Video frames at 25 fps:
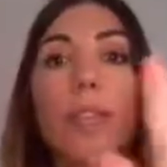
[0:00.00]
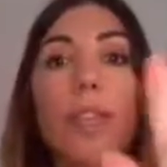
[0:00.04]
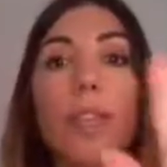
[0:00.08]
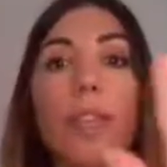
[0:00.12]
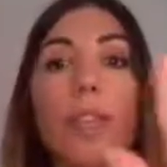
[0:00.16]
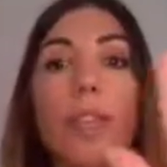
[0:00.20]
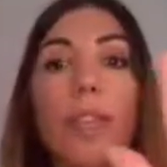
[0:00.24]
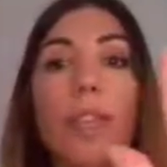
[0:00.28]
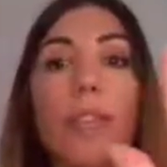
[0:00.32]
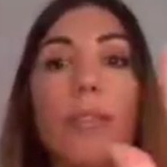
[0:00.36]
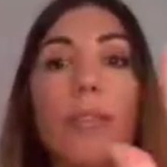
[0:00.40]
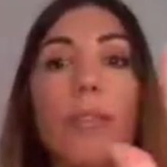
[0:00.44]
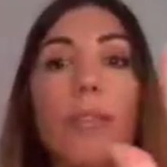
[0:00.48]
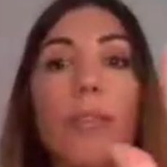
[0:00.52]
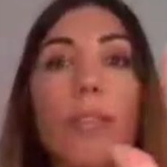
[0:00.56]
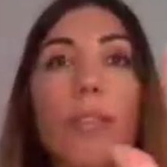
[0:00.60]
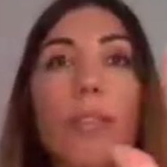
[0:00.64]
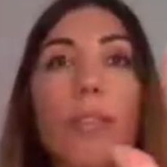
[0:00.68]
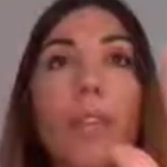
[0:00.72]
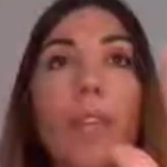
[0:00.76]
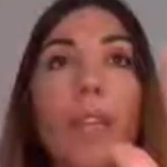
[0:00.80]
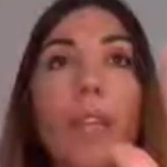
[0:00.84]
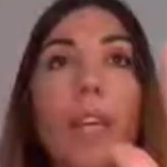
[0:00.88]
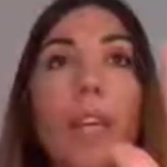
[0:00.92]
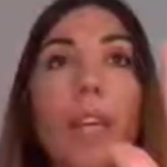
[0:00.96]
Okay.
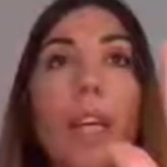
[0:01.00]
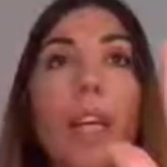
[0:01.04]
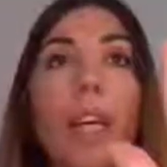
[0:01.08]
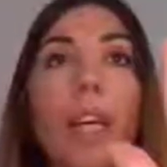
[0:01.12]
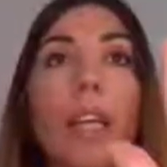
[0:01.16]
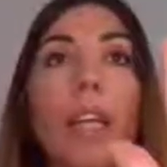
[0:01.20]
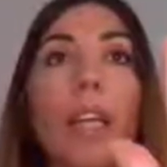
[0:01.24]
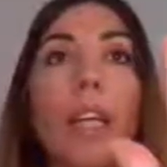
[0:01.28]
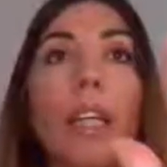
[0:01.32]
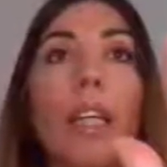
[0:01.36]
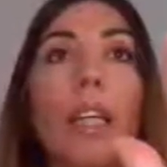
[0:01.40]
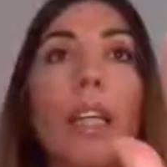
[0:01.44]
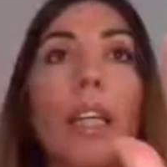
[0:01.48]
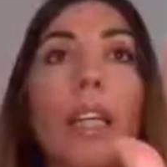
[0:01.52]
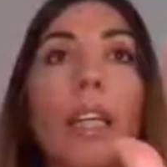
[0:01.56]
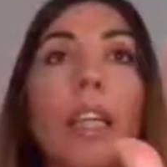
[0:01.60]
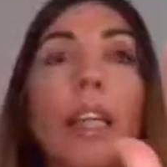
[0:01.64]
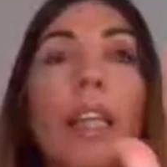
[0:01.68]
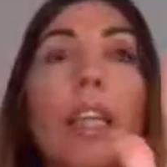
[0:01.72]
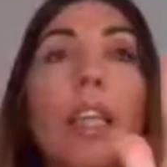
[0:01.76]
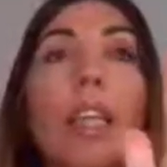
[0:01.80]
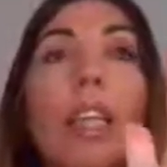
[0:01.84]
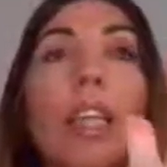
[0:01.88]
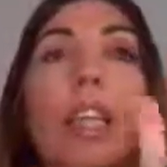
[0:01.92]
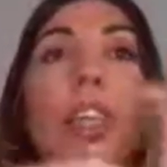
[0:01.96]

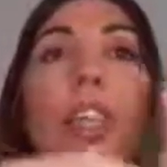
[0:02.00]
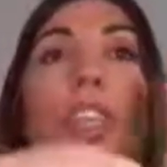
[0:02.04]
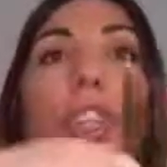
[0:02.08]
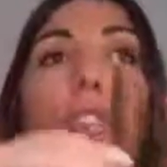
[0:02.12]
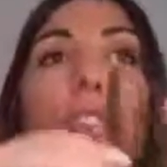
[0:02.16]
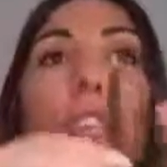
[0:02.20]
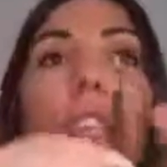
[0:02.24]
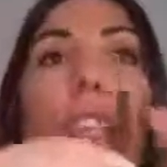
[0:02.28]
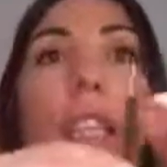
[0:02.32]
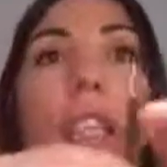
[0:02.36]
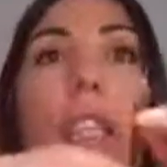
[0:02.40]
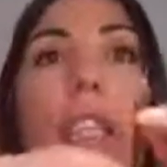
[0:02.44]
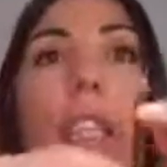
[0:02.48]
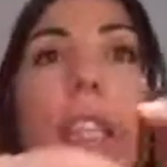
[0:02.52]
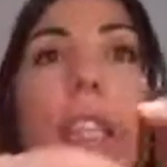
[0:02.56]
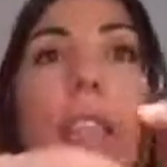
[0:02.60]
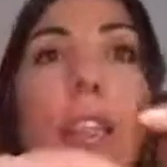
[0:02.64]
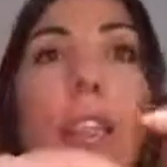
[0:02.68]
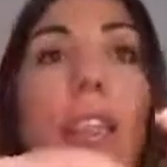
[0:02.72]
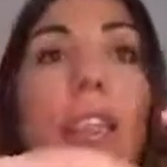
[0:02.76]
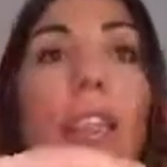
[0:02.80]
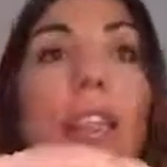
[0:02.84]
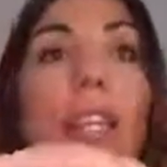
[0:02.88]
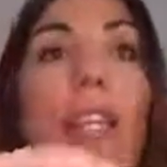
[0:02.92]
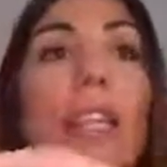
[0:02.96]
This
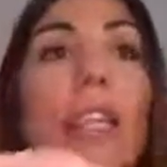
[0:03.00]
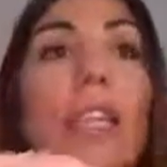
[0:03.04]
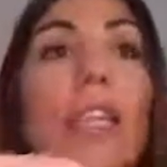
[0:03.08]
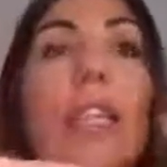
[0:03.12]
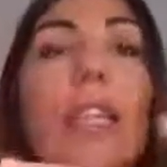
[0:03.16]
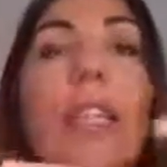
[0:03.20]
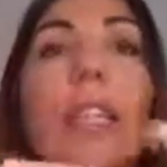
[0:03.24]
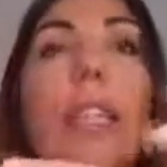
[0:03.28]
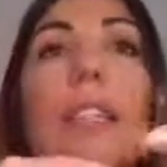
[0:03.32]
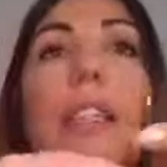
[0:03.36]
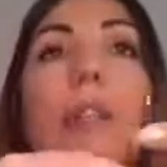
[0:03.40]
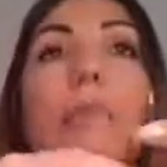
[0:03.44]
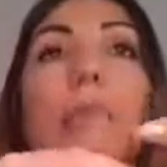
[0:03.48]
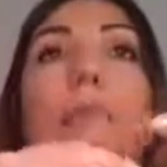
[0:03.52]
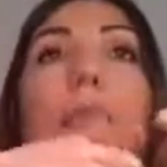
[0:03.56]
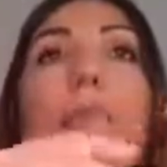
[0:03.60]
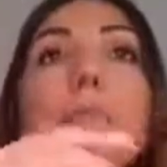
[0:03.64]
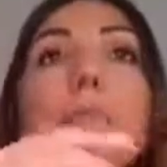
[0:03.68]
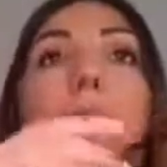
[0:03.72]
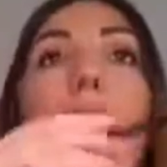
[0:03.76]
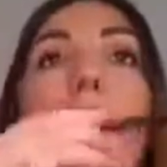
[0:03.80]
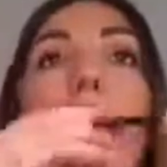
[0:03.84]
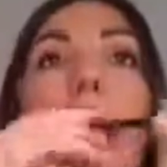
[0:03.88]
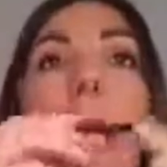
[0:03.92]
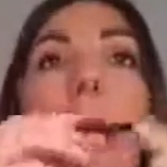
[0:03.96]
shading is
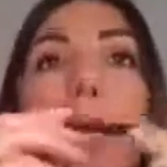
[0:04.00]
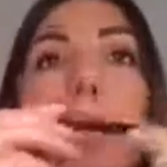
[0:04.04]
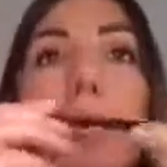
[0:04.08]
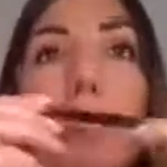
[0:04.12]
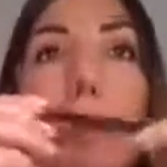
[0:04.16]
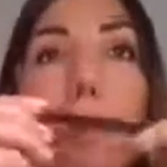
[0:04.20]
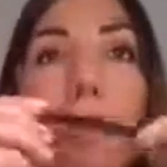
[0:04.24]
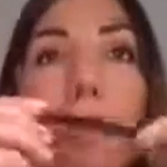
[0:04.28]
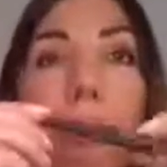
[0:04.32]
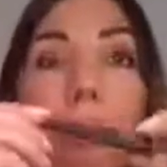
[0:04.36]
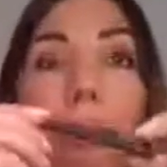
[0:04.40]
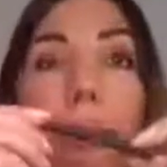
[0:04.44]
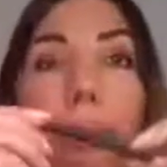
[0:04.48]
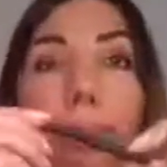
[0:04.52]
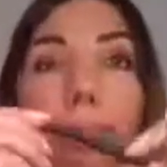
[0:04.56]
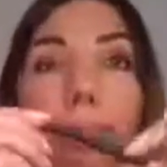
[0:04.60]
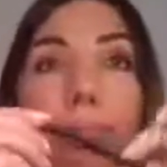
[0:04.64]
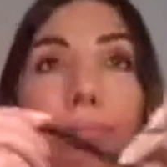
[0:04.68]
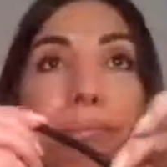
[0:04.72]
minimum.